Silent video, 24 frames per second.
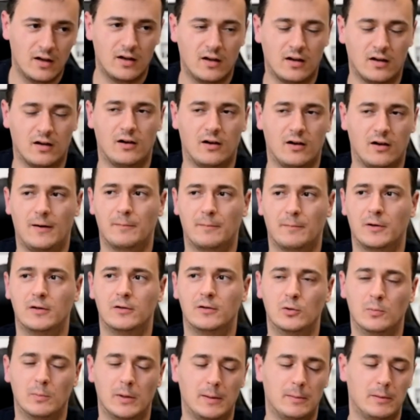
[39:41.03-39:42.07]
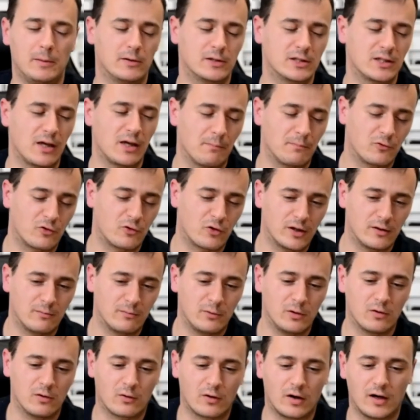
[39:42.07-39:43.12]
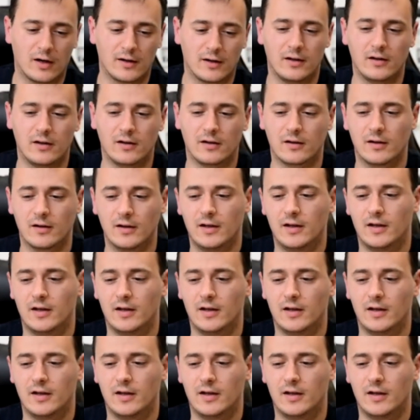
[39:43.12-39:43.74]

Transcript: Uh, I'm gonna do maybe some treadmill running.